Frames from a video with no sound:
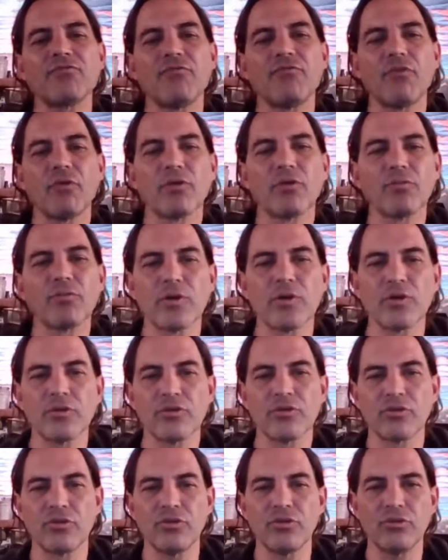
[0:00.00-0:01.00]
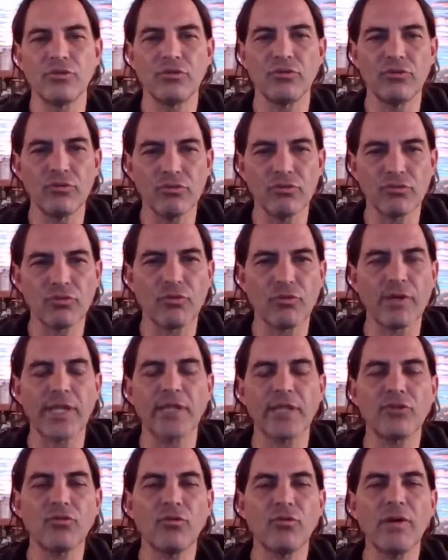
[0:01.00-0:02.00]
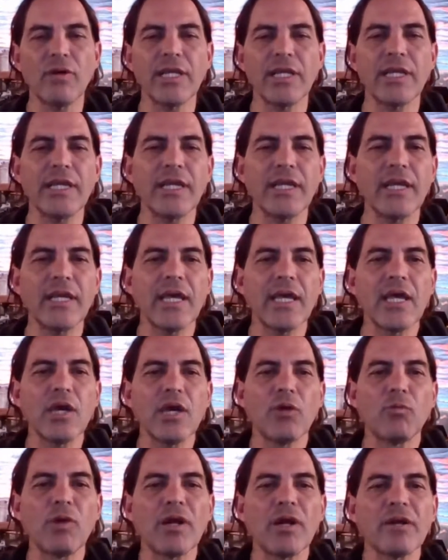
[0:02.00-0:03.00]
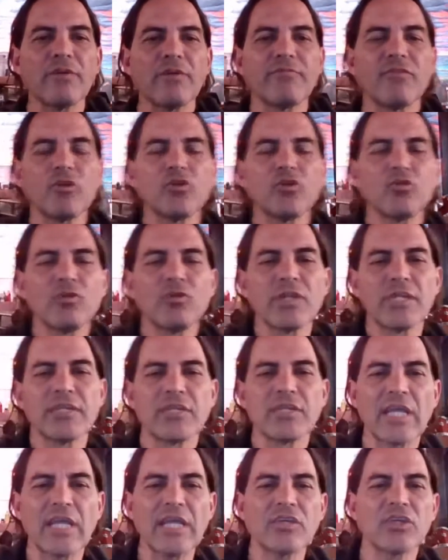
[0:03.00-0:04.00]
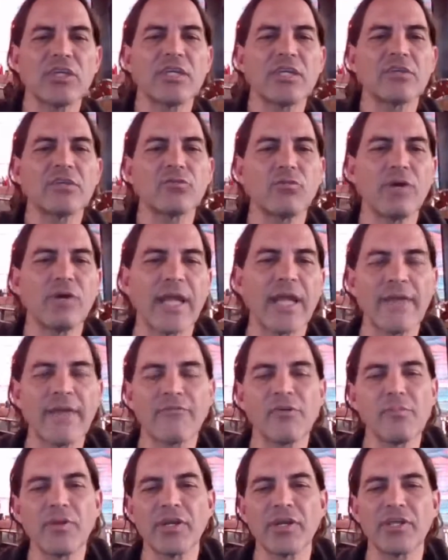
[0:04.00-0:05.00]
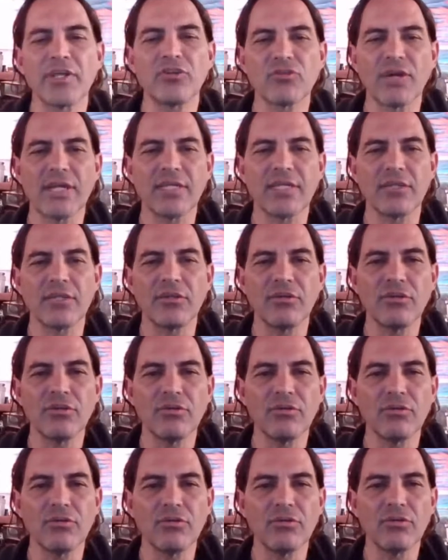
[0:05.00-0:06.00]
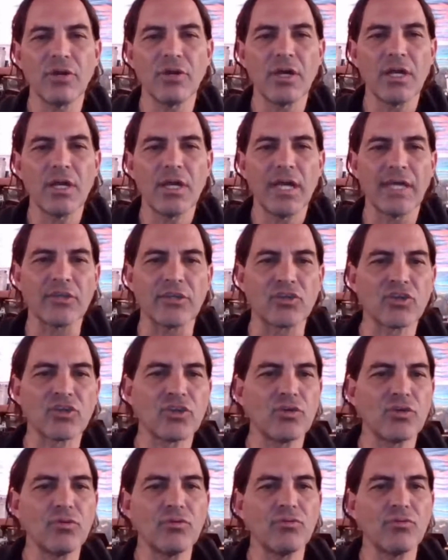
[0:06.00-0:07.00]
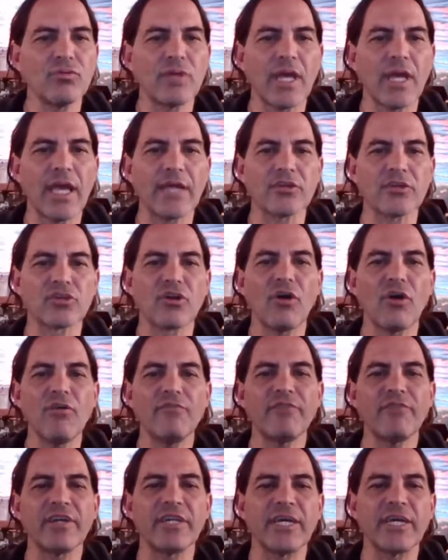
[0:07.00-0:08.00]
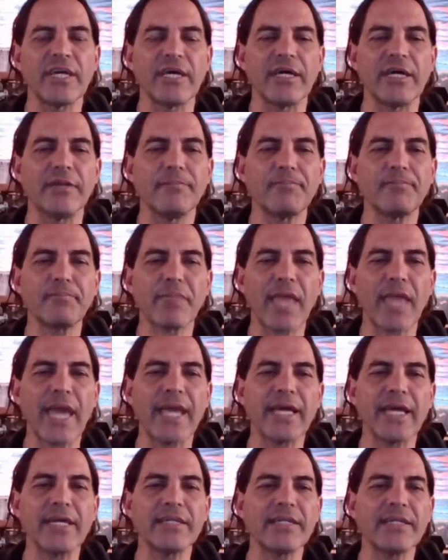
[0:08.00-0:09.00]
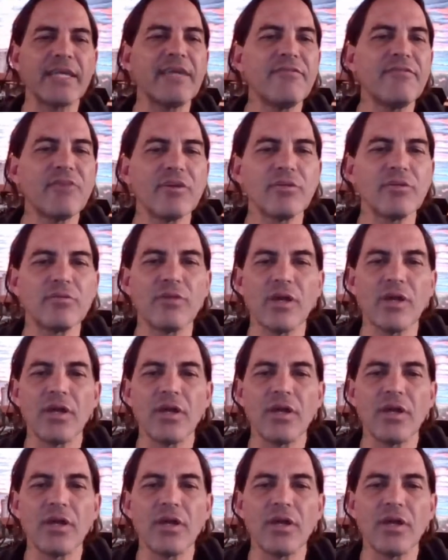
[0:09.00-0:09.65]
forward to 2020, where virtualization is what everybody tried to do as soon as COVID hit. And even,